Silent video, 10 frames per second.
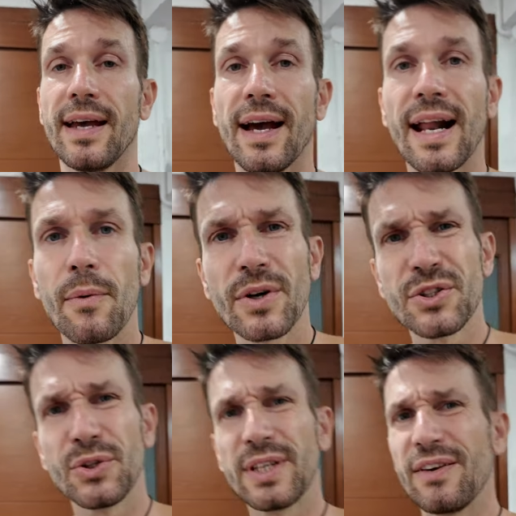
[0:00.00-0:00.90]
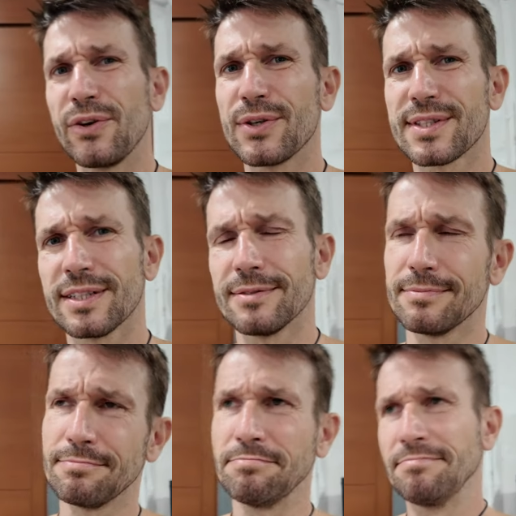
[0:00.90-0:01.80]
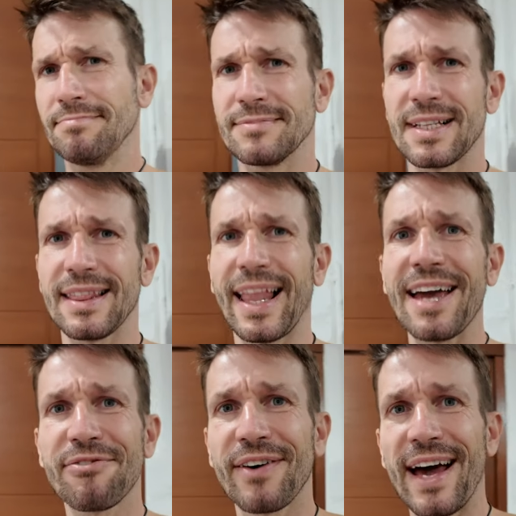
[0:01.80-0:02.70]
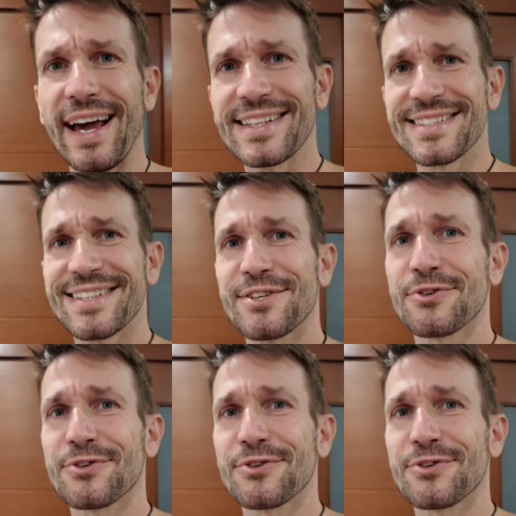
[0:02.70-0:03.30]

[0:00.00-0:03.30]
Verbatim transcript: And I want to give you some life hacks,